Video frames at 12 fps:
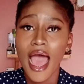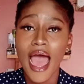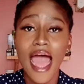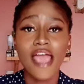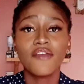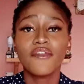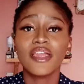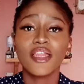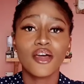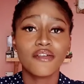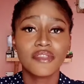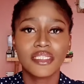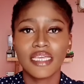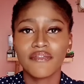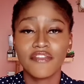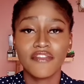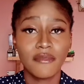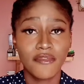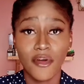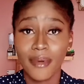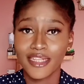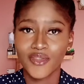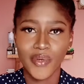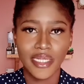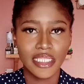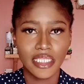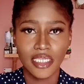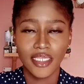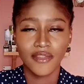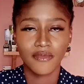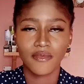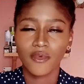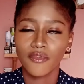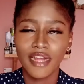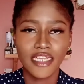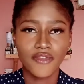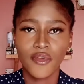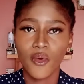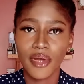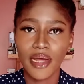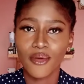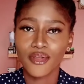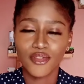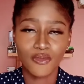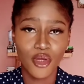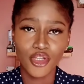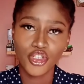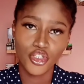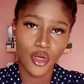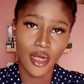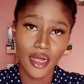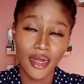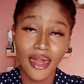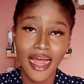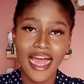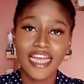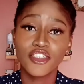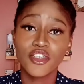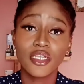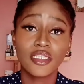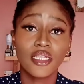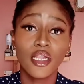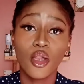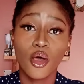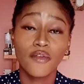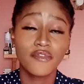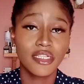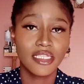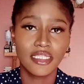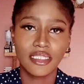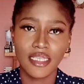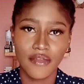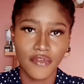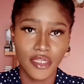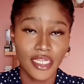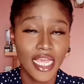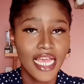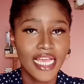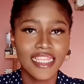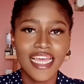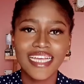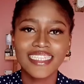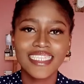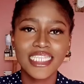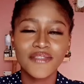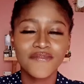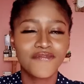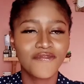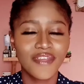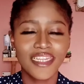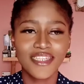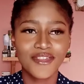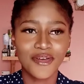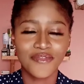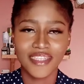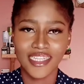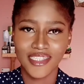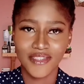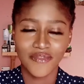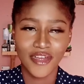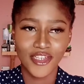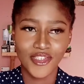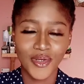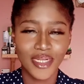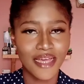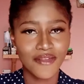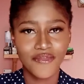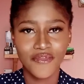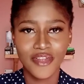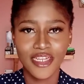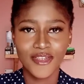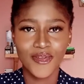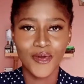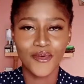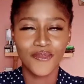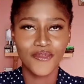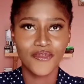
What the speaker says: I really love saving. Even before my 20s, right from when I was much younger, I just loved saving. There is this feeling of satisfaction and feeling of,